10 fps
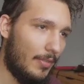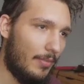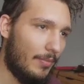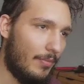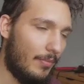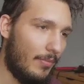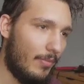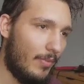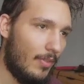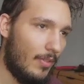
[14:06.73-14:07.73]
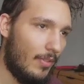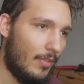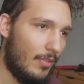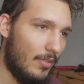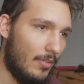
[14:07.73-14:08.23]

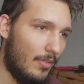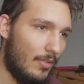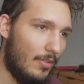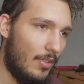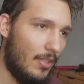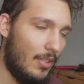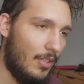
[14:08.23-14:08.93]
(silence)